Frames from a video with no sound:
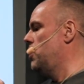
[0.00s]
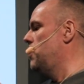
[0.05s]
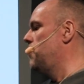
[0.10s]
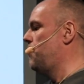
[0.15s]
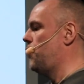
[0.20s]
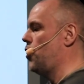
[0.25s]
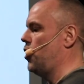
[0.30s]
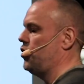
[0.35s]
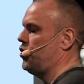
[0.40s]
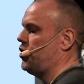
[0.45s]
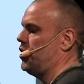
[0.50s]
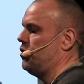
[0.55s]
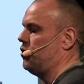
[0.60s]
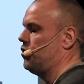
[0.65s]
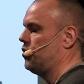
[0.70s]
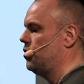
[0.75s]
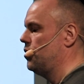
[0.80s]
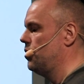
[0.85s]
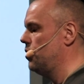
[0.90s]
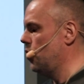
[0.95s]

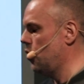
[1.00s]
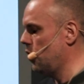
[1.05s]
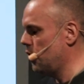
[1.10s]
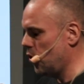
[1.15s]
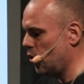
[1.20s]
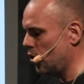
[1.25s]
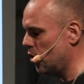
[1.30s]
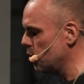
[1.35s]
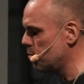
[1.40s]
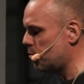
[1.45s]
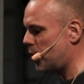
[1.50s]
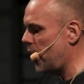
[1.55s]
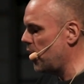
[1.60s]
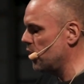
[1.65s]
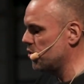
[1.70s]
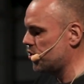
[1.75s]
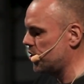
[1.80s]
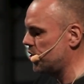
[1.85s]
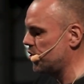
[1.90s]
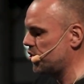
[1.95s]
versions of all
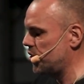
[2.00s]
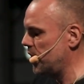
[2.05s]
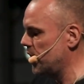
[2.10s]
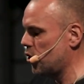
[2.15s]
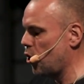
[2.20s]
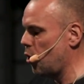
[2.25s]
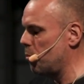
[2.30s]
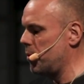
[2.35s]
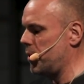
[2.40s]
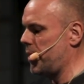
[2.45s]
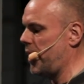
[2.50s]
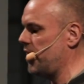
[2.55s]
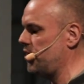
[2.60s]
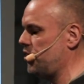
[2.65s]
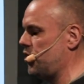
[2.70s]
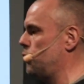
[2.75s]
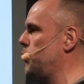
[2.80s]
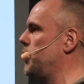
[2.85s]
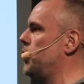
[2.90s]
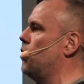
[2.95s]
browsers in
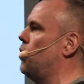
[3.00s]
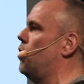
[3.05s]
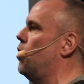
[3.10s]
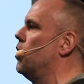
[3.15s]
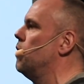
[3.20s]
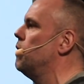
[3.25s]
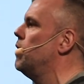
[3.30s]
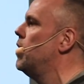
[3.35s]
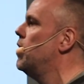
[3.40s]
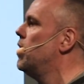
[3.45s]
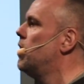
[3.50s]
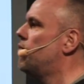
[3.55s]
combination with all